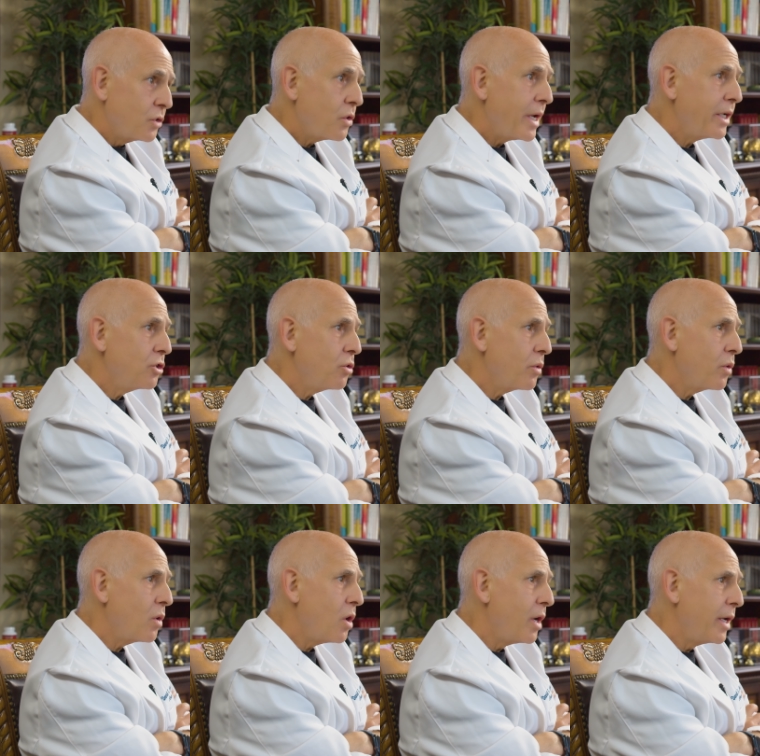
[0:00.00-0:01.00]
So I had
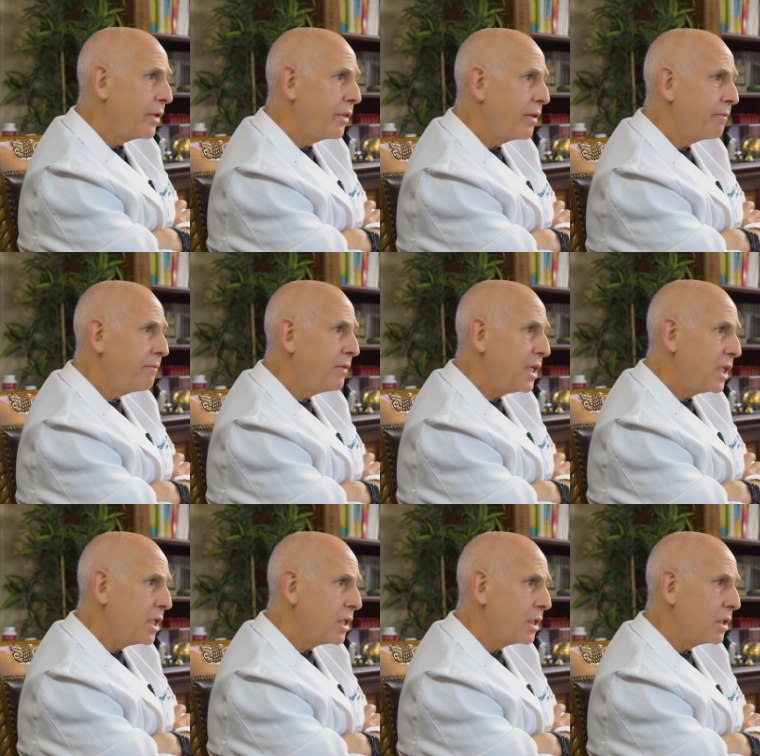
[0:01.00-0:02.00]
you on the
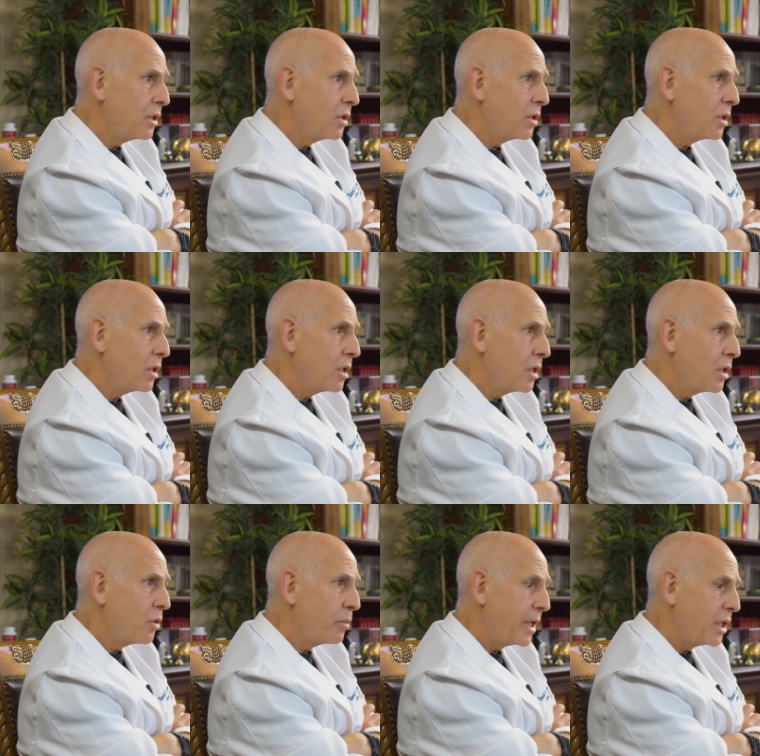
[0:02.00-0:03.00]
vegan
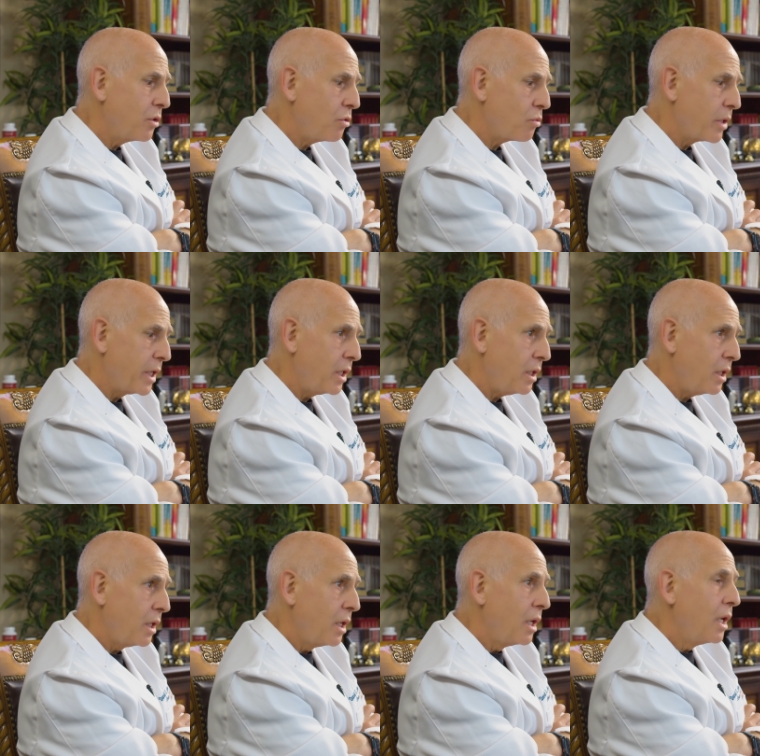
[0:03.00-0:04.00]
mm-hmm. omega 3
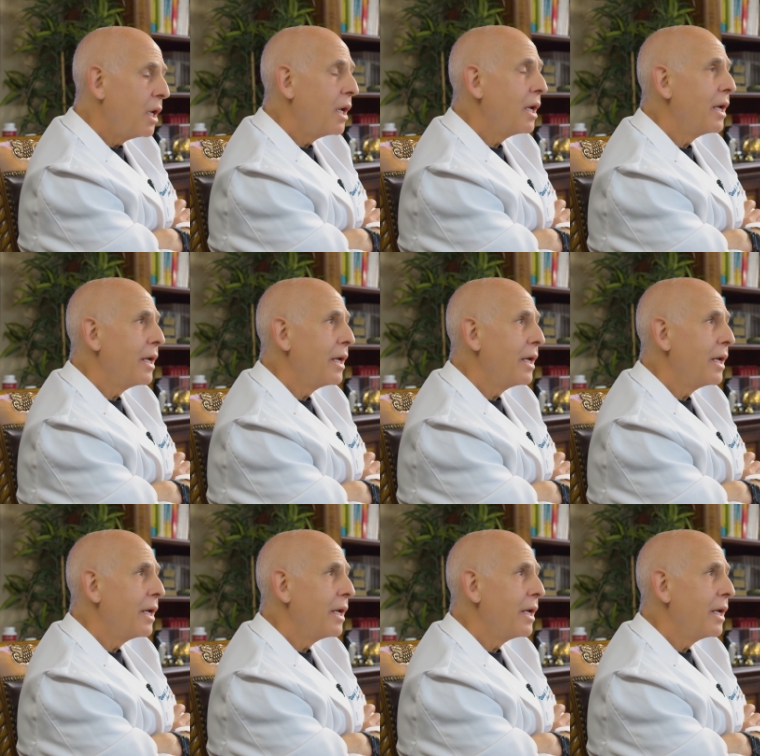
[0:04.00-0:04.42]
mm-hmm.